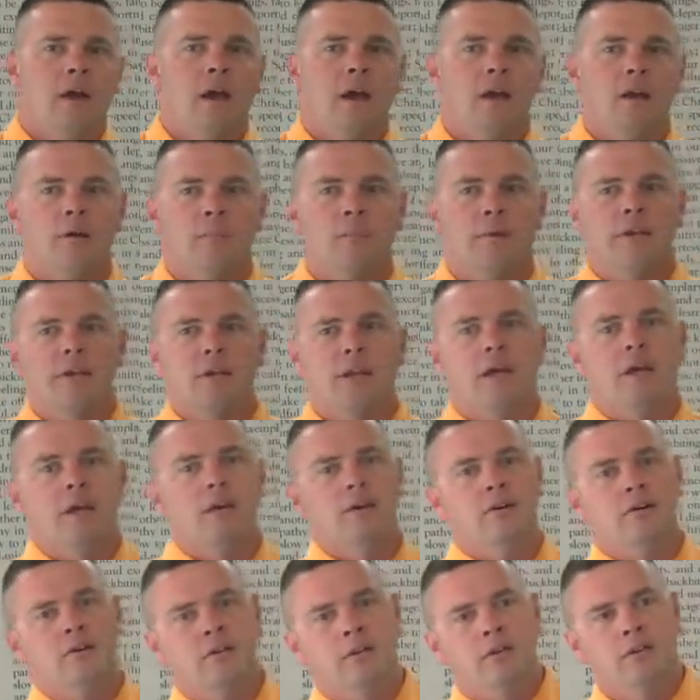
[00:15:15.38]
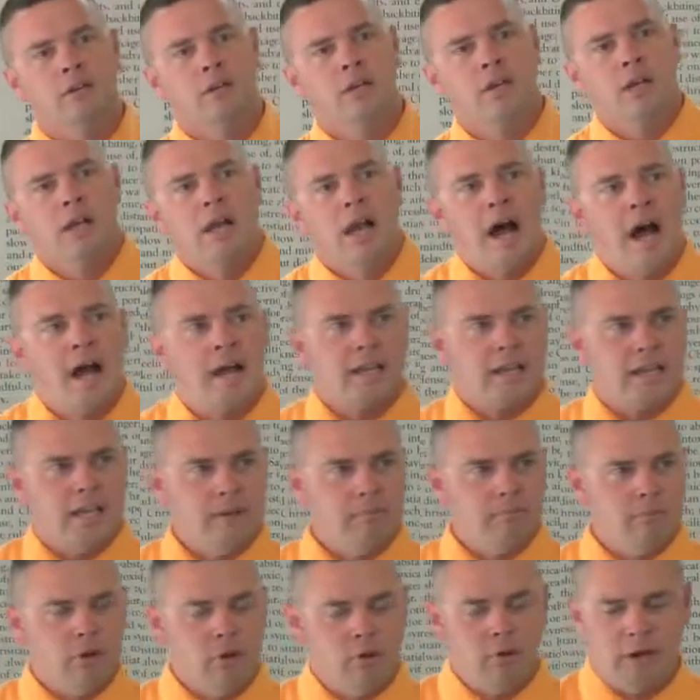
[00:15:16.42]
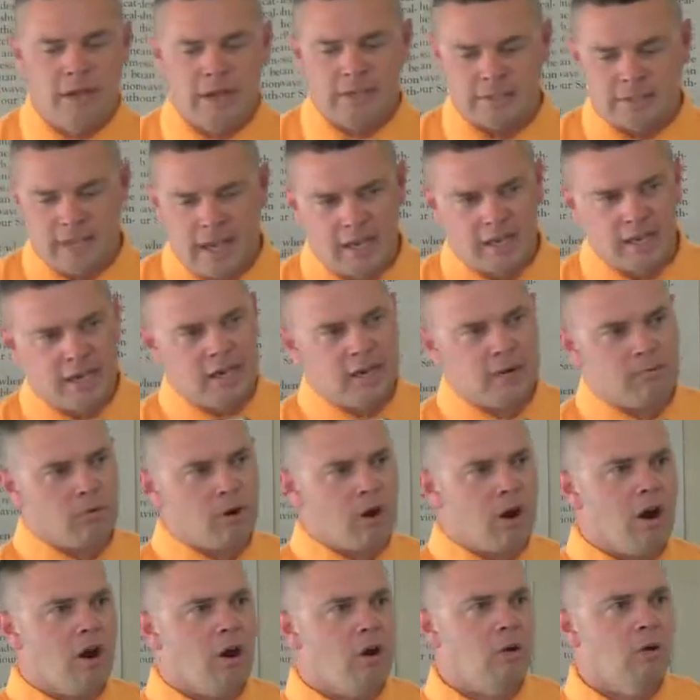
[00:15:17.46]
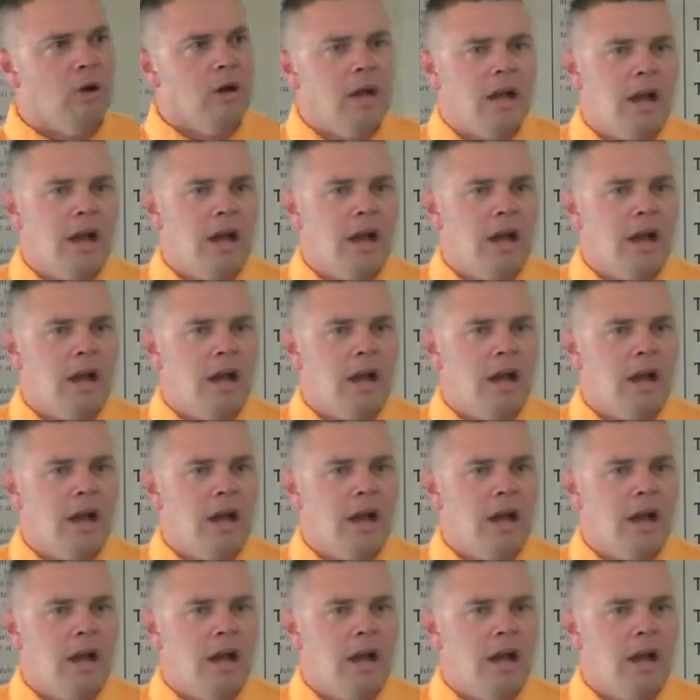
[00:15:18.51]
Ain't no big deal. I can keep doing this. I can let them grow.